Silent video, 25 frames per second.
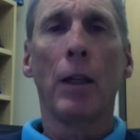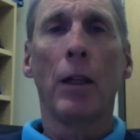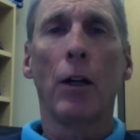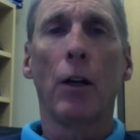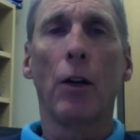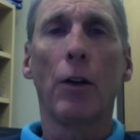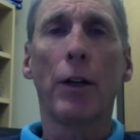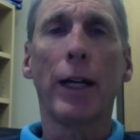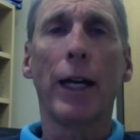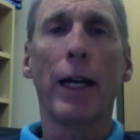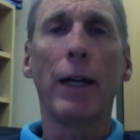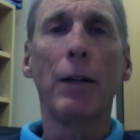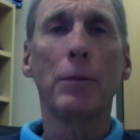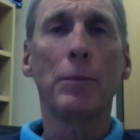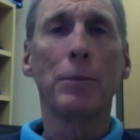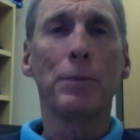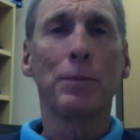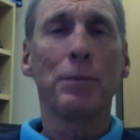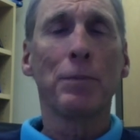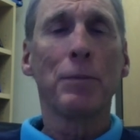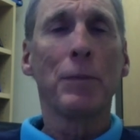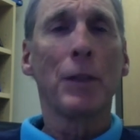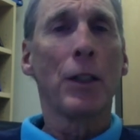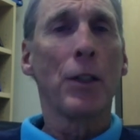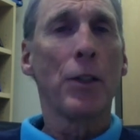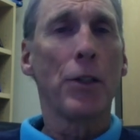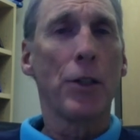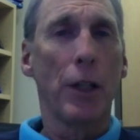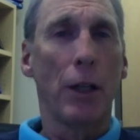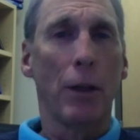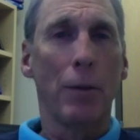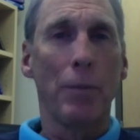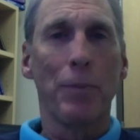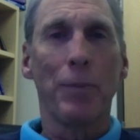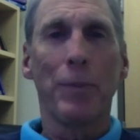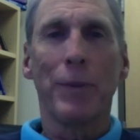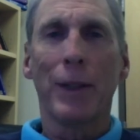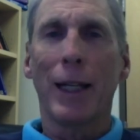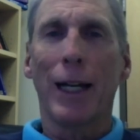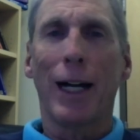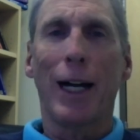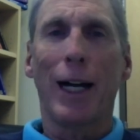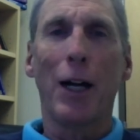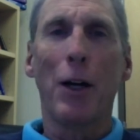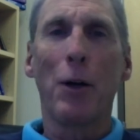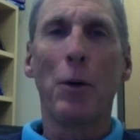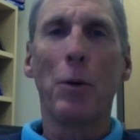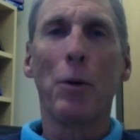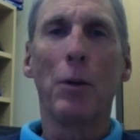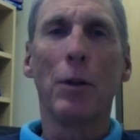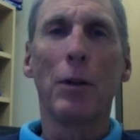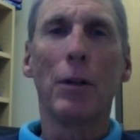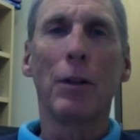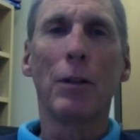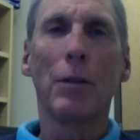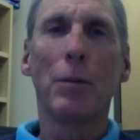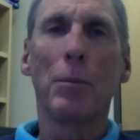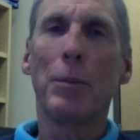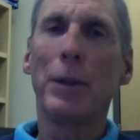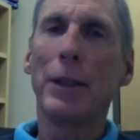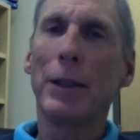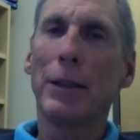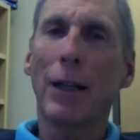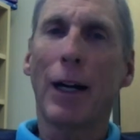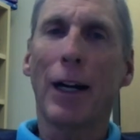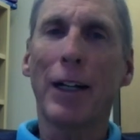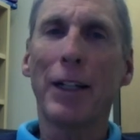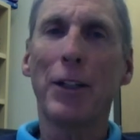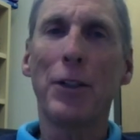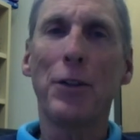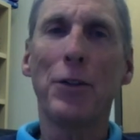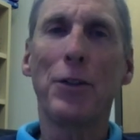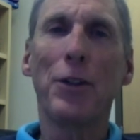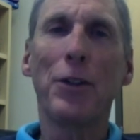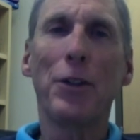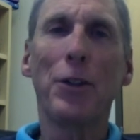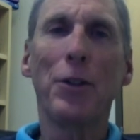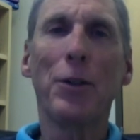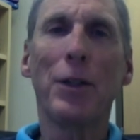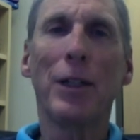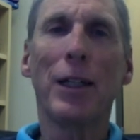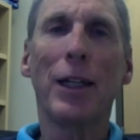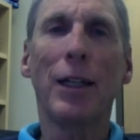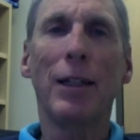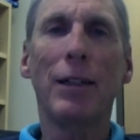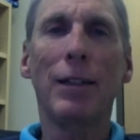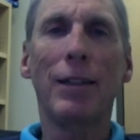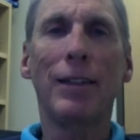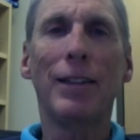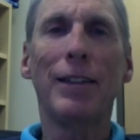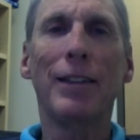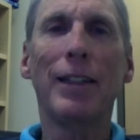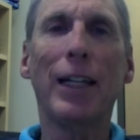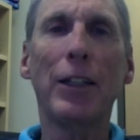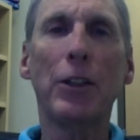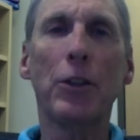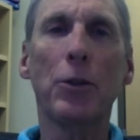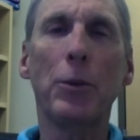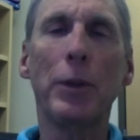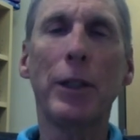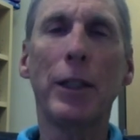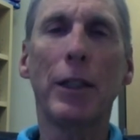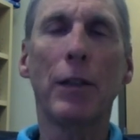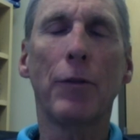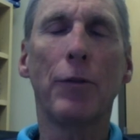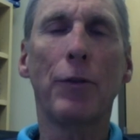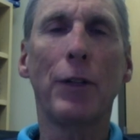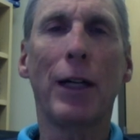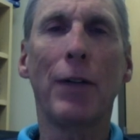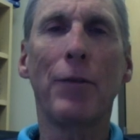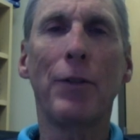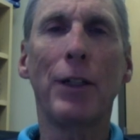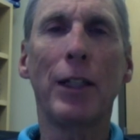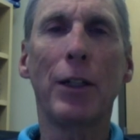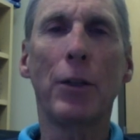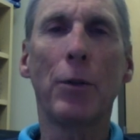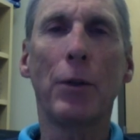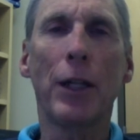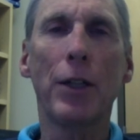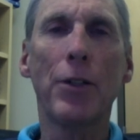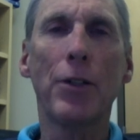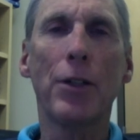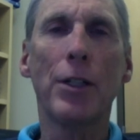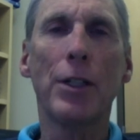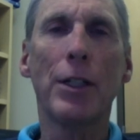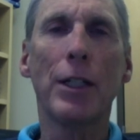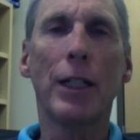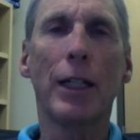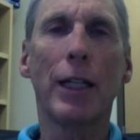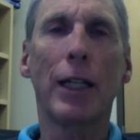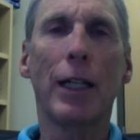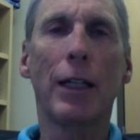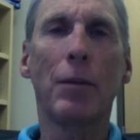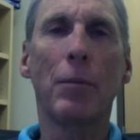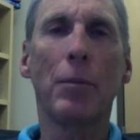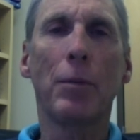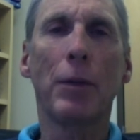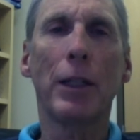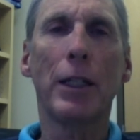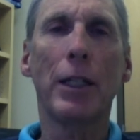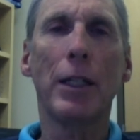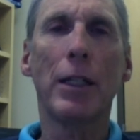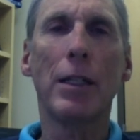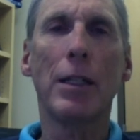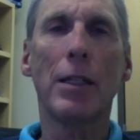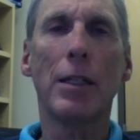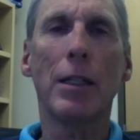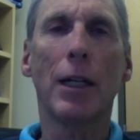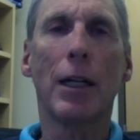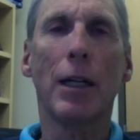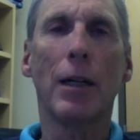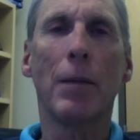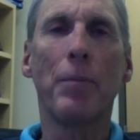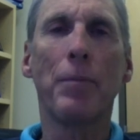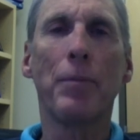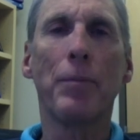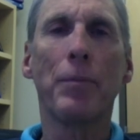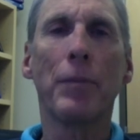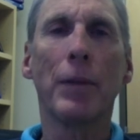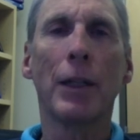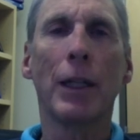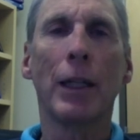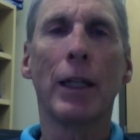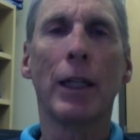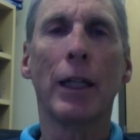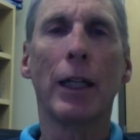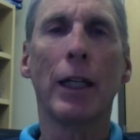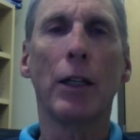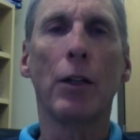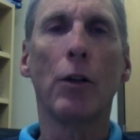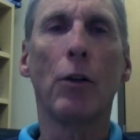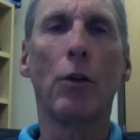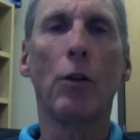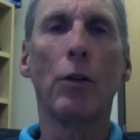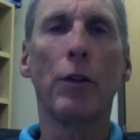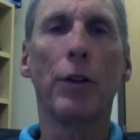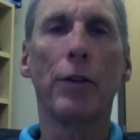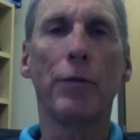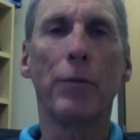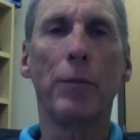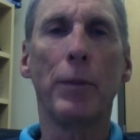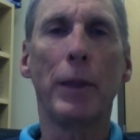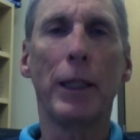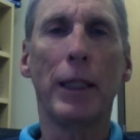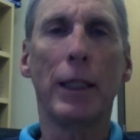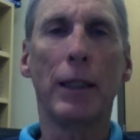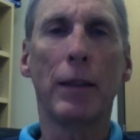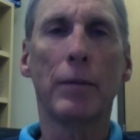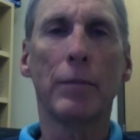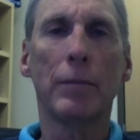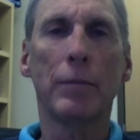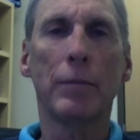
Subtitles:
Okay, so I will be talking to you again next week. If you have any questions, again, please get hold of me.